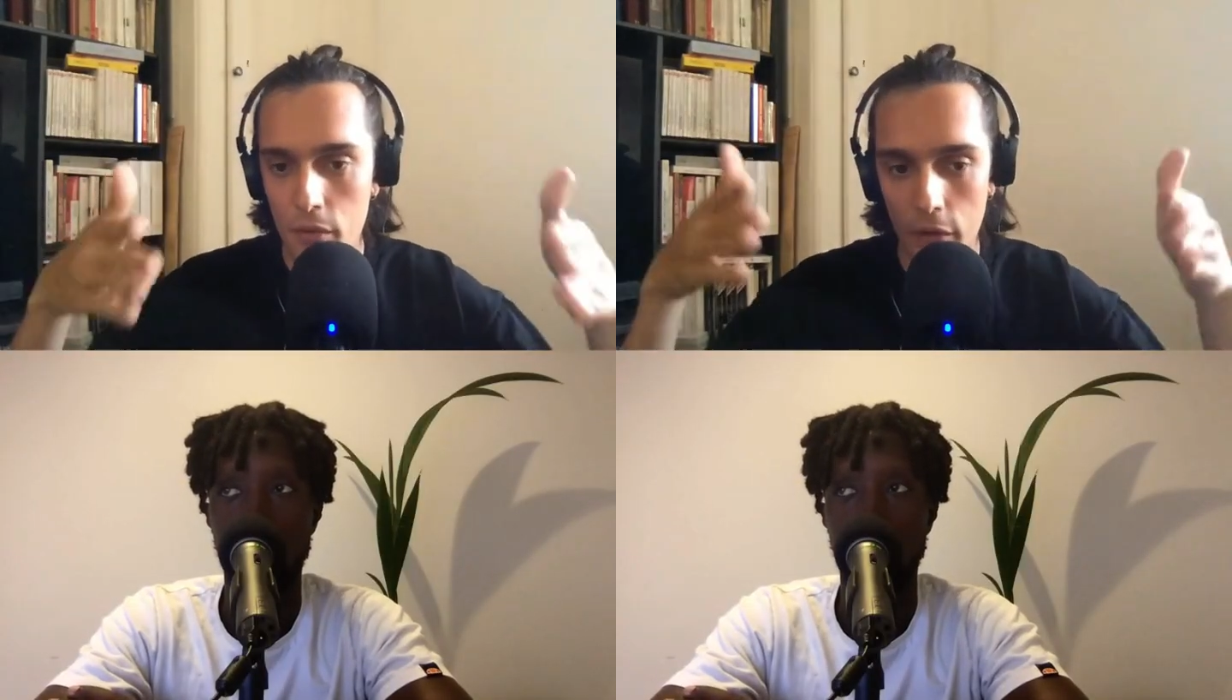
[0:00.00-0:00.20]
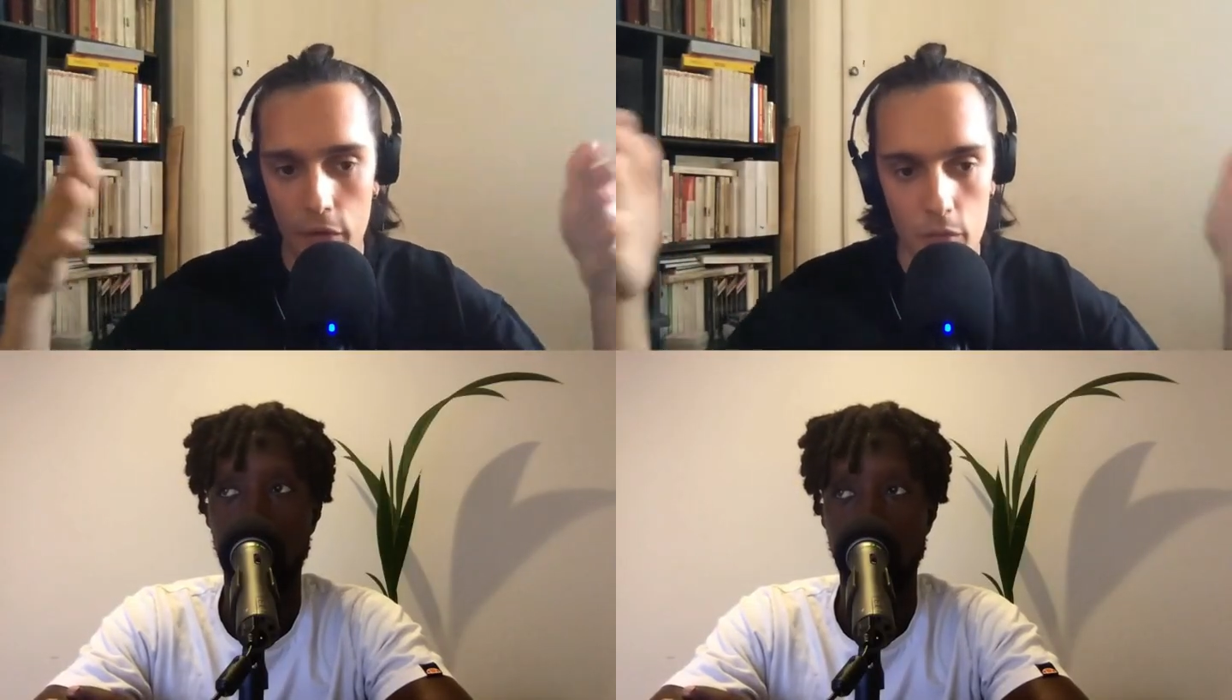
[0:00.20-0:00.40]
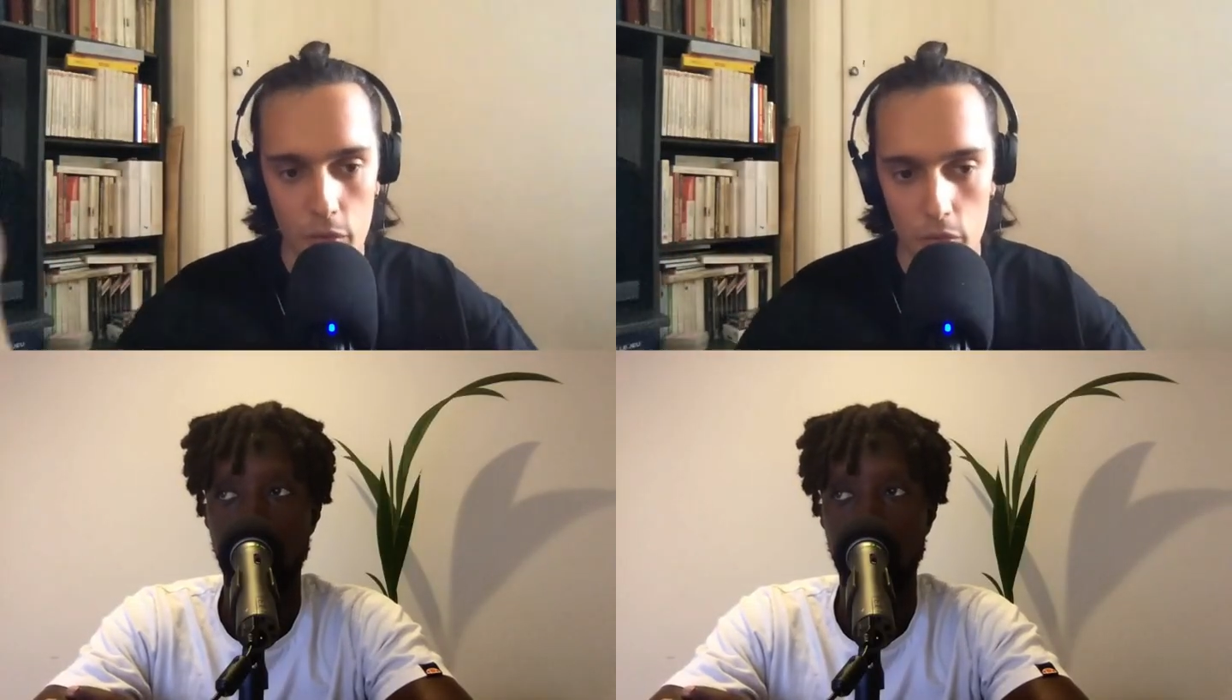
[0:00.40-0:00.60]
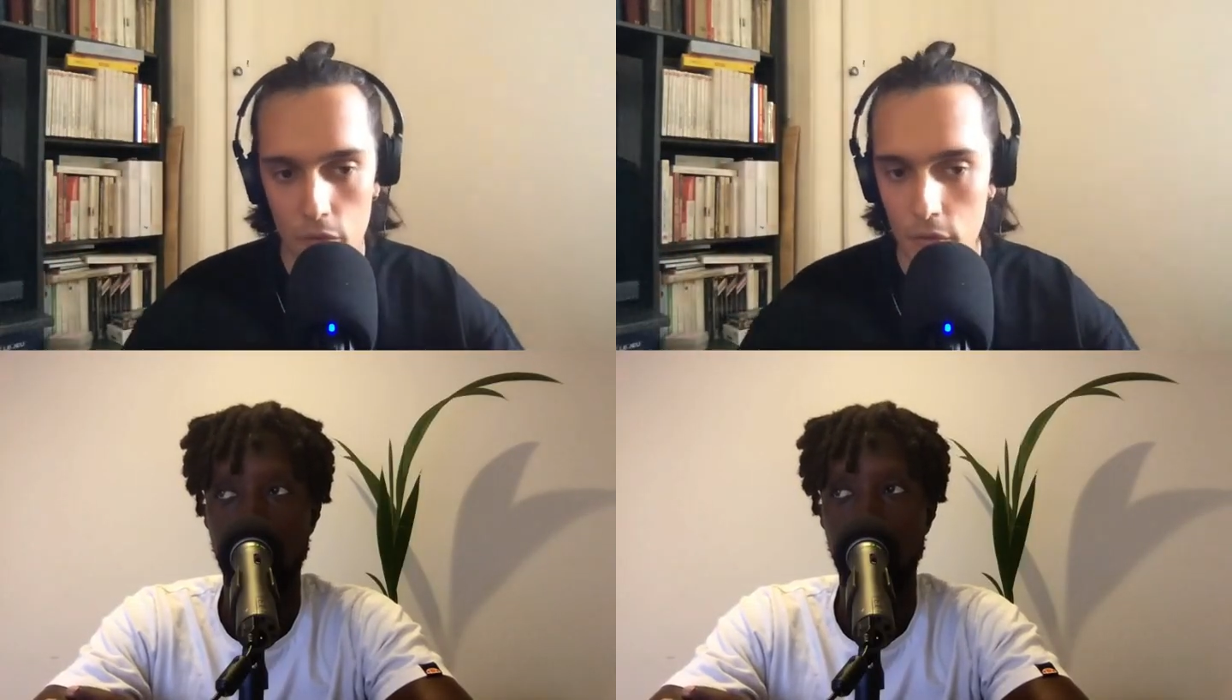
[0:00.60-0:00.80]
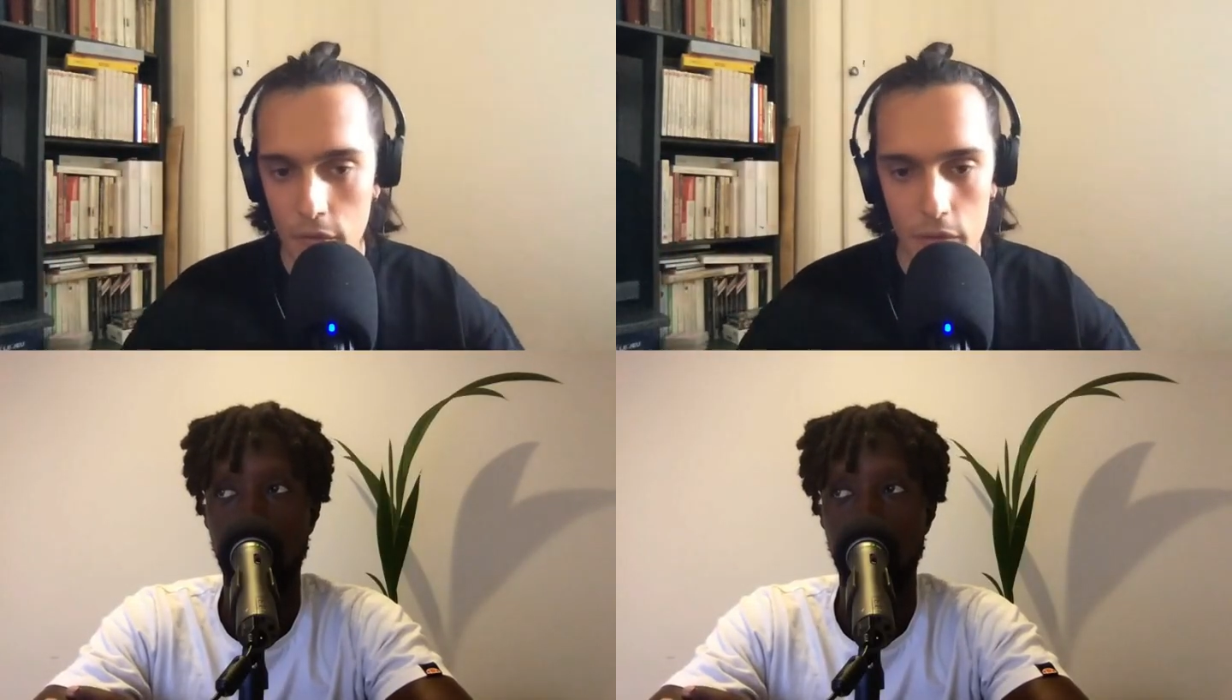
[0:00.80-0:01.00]

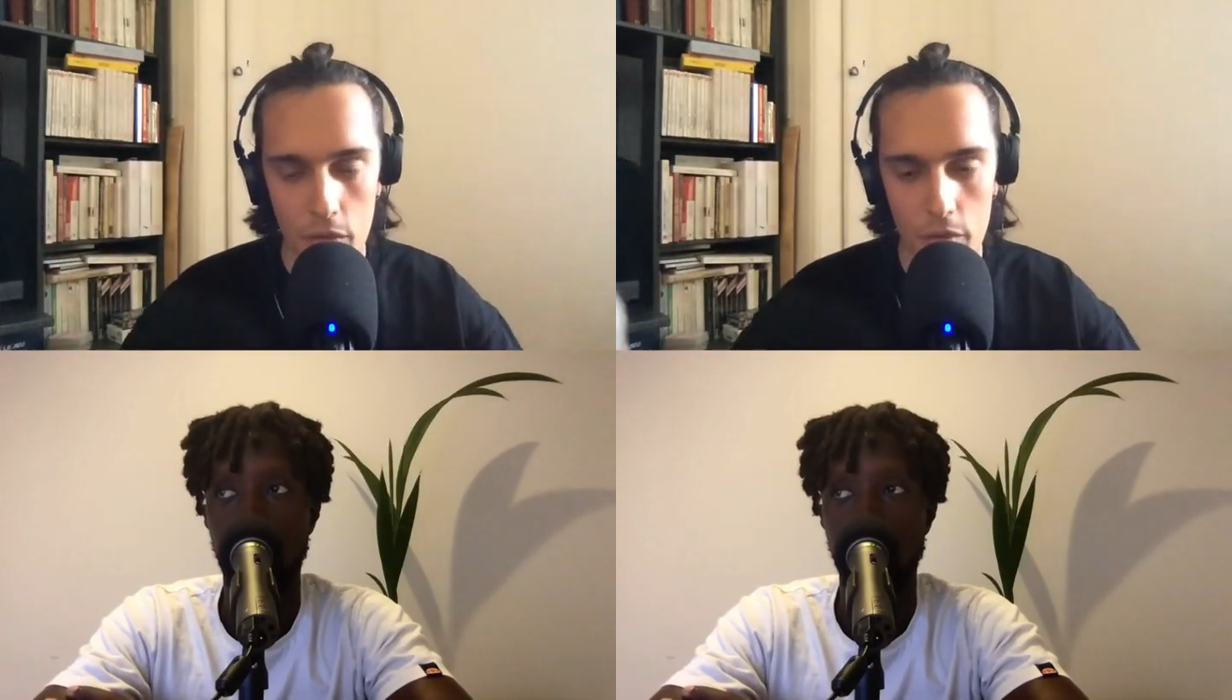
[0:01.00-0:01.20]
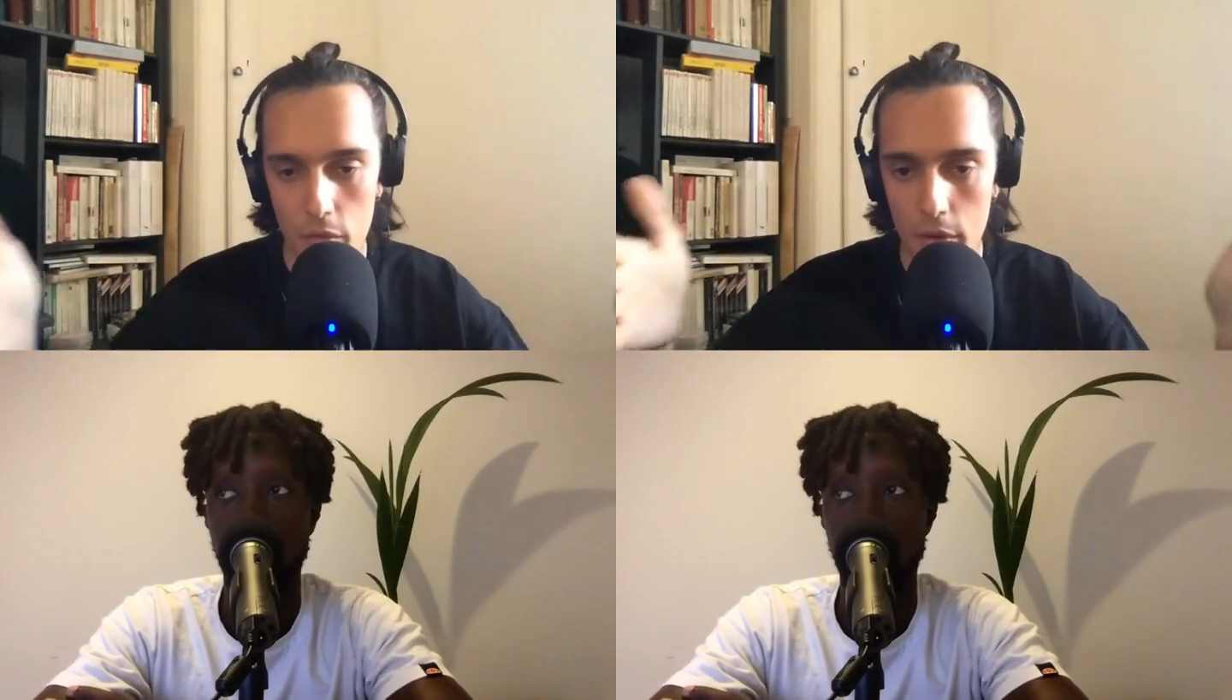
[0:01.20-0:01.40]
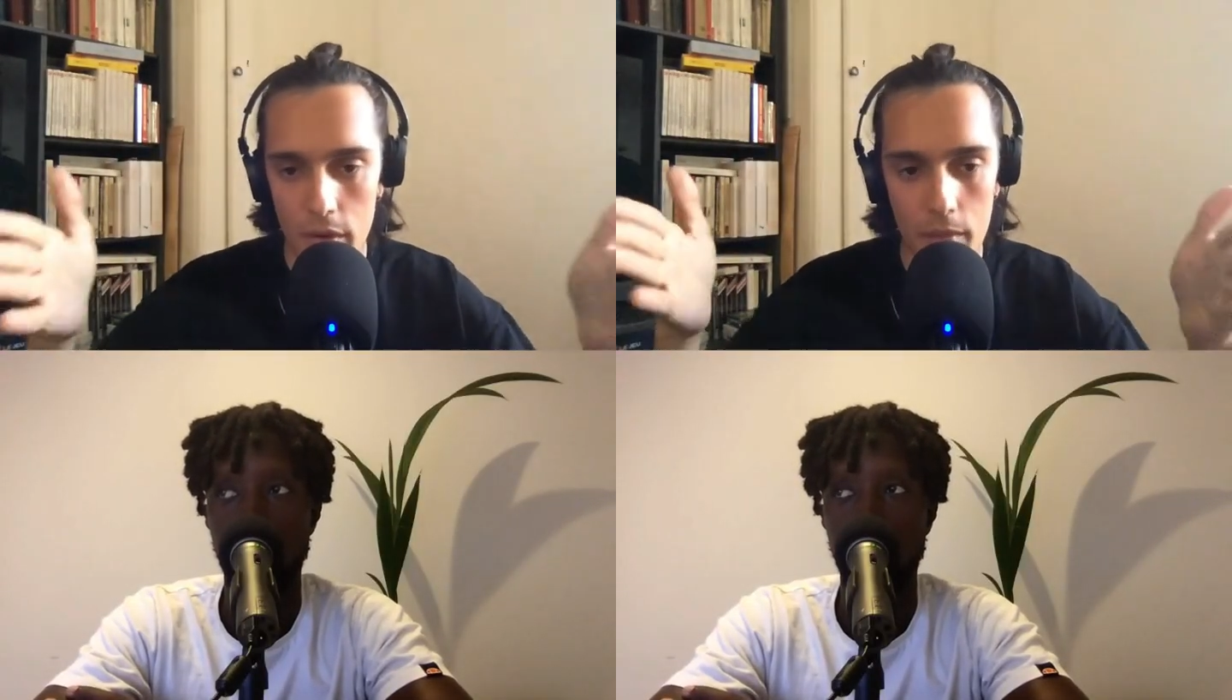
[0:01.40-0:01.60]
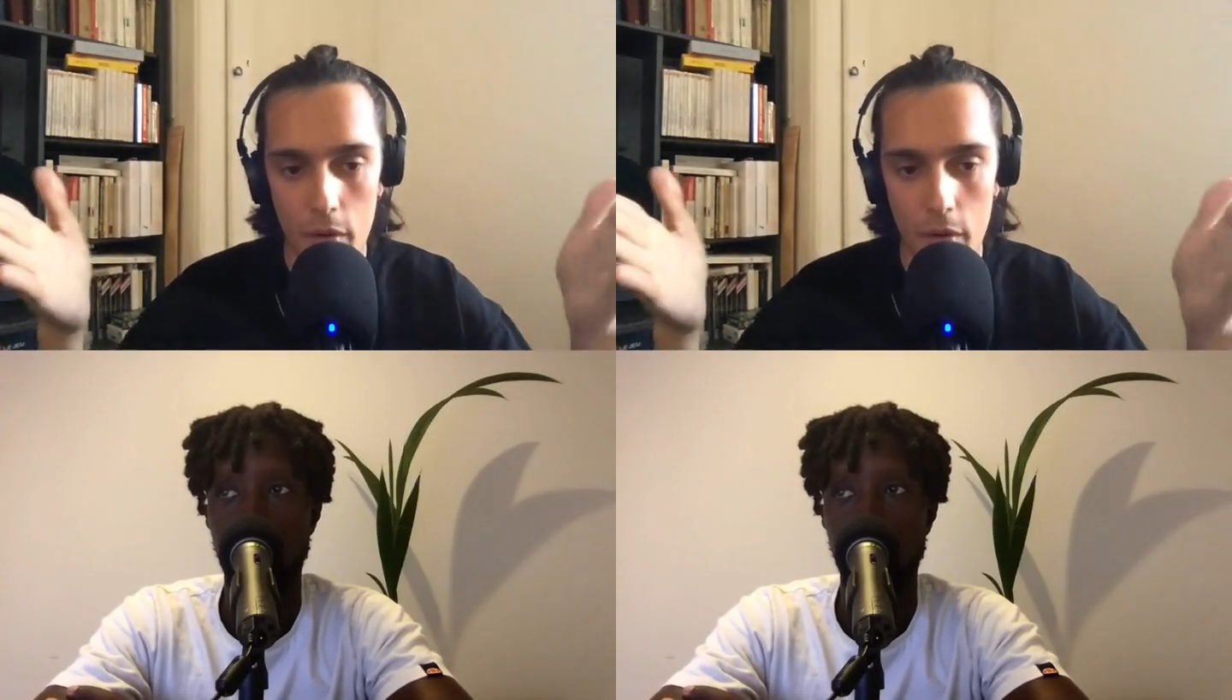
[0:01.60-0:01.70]
customer discovery,